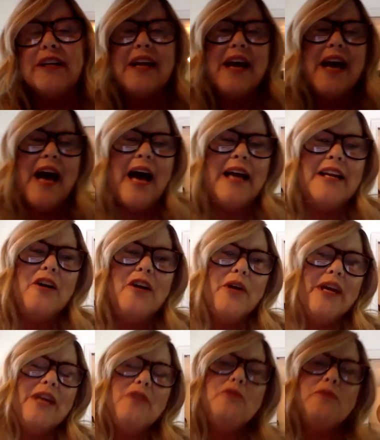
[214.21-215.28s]
And I know
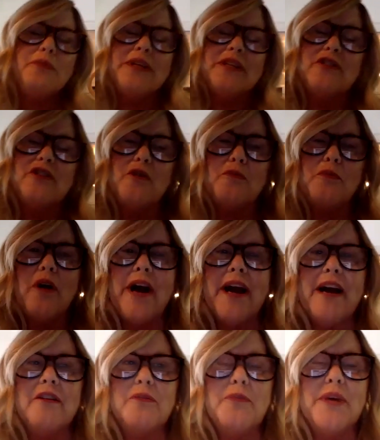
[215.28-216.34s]
he would be so
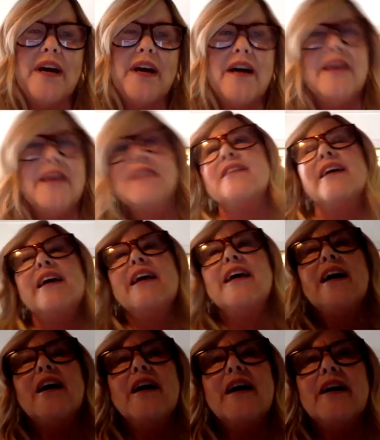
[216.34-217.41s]
proud, because
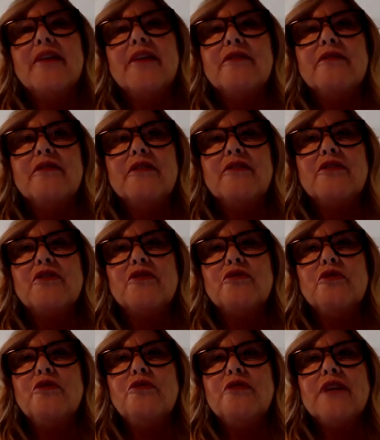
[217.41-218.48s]
uh,
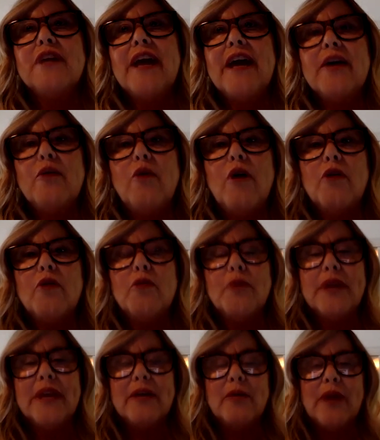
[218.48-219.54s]
through the cakewalk, when
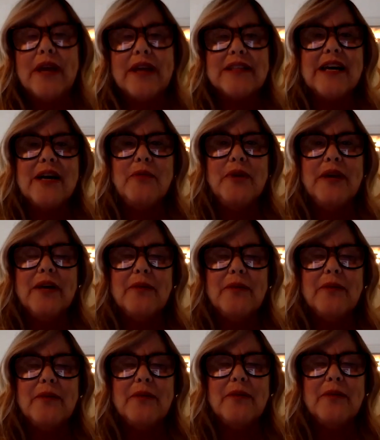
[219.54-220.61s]
we, when I say we get
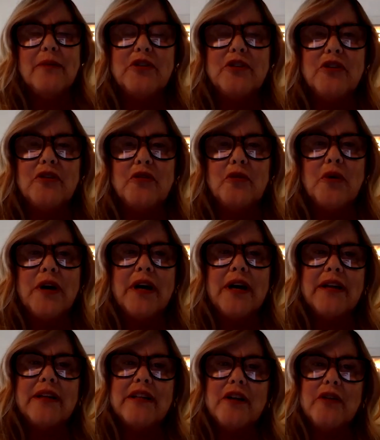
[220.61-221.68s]
people to
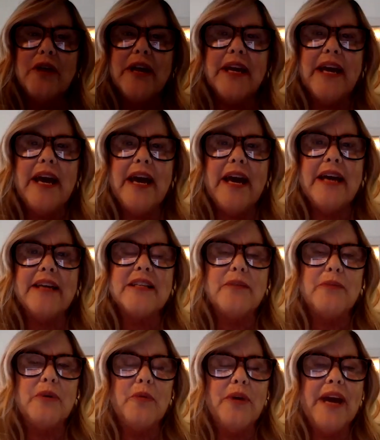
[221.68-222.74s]
donate cakes,
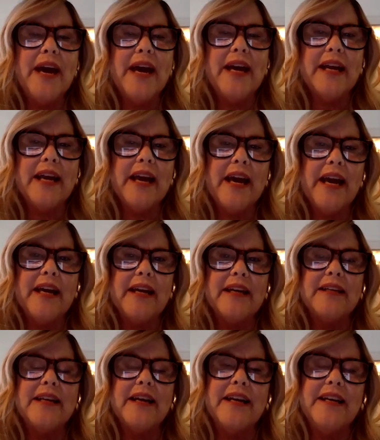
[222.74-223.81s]
I mean, we had a cake.
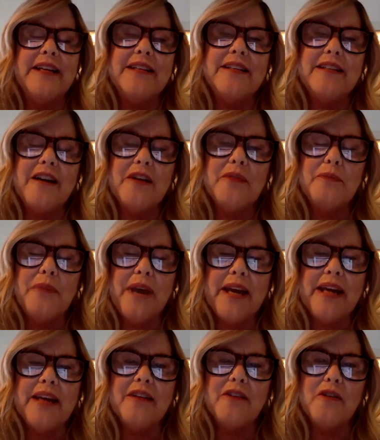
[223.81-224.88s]
Now, he did not
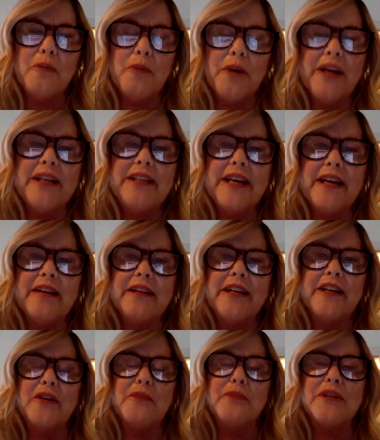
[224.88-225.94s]
bake it or bring it down
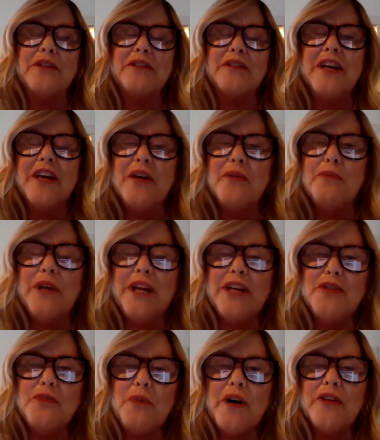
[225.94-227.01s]
here, but, but he
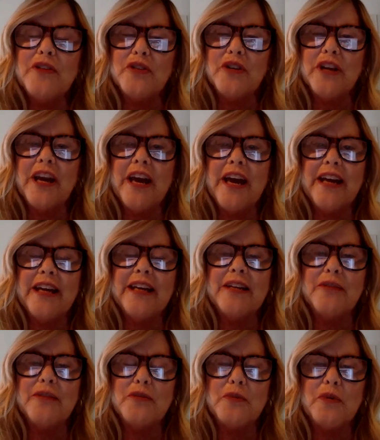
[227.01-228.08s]
sponsored a cake, and
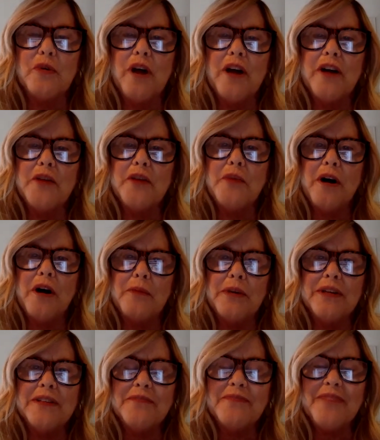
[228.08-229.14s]
it was Barack
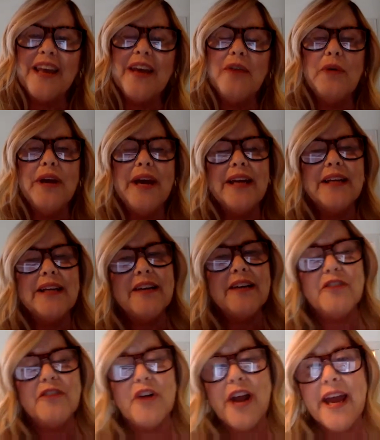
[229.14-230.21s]
Obama. We had
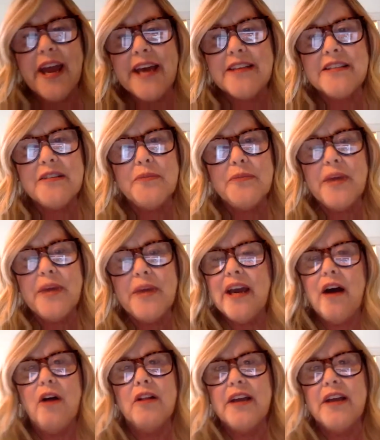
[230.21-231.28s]
Governor Haslam,
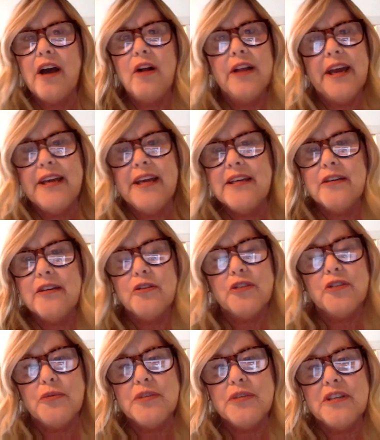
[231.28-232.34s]
all, all eight years
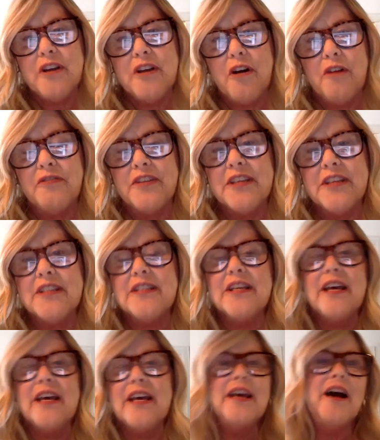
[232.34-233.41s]
he was in office.
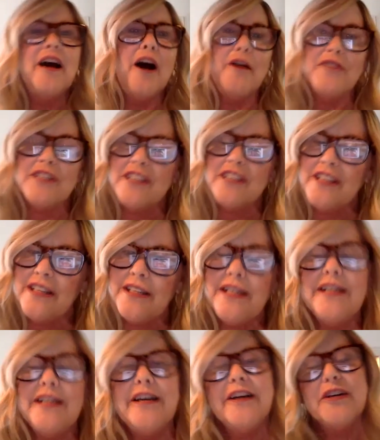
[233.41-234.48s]
Obviously, the
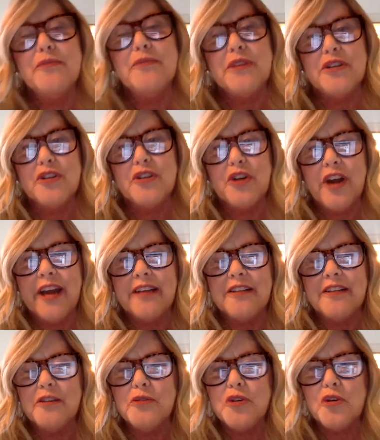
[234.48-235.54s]
T D O T commissioner had
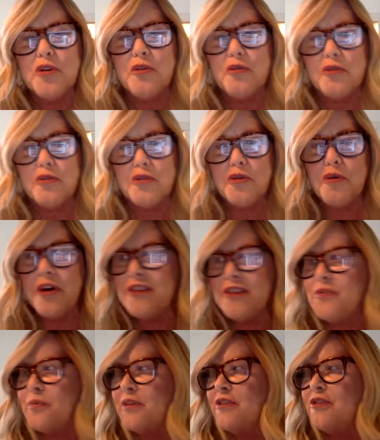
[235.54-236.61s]
no cho choice
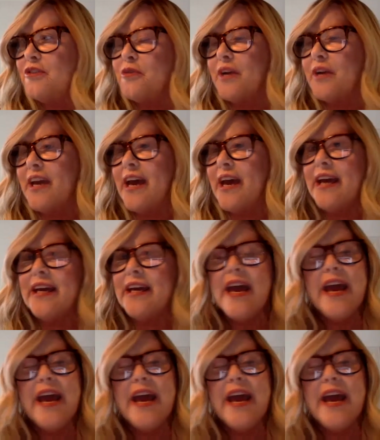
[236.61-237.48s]
but to do a cake.